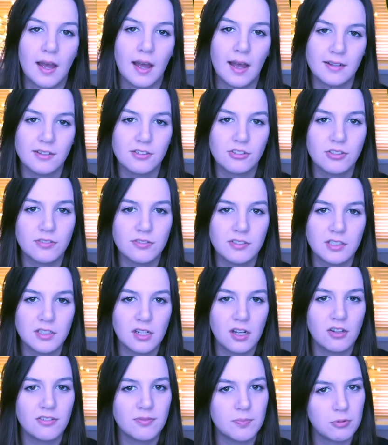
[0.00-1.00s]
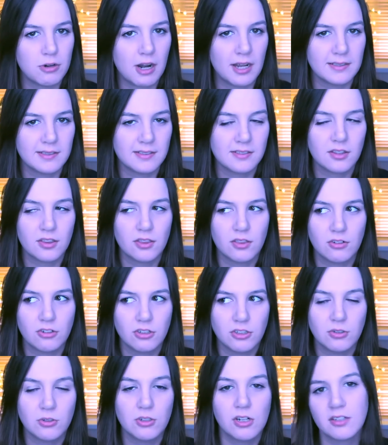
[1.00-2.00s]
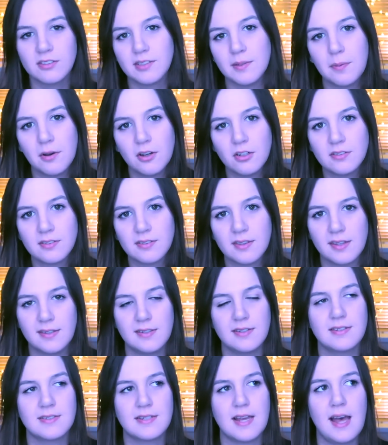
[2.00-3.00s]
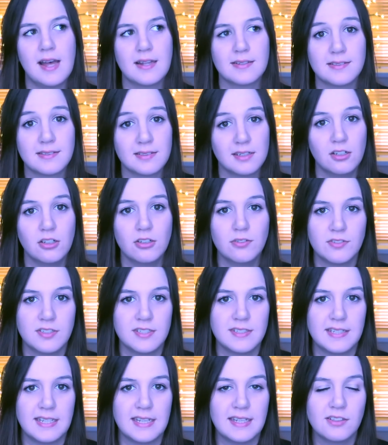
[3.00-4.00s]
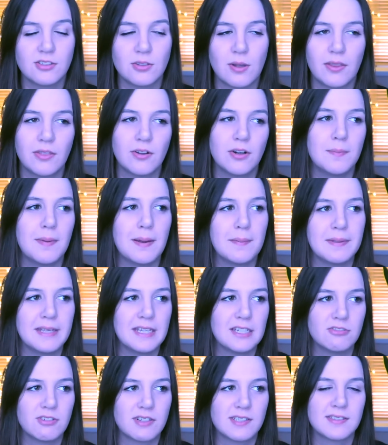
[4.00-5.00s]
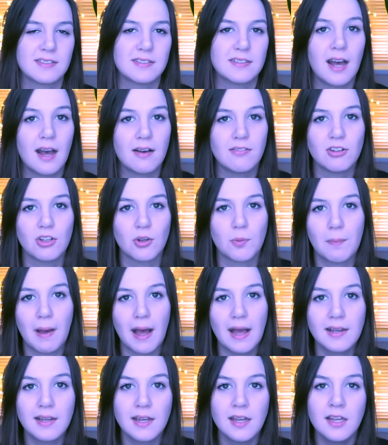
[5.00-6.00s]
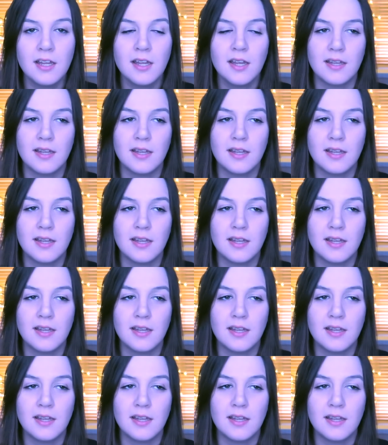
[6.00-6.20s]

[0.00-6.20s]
I discovered a lot of brands through Glossybox that I still love today, so I thought it might be interesting to have a look back